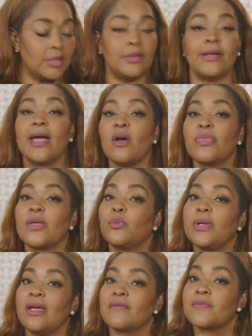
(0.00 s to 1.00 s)
Now that
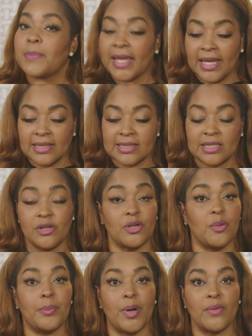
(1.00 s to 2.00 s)
we have pan-seared
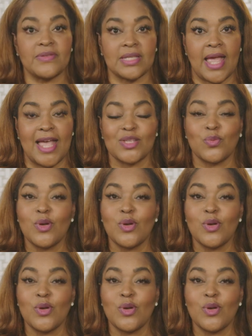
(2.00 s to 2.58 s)
on both sides,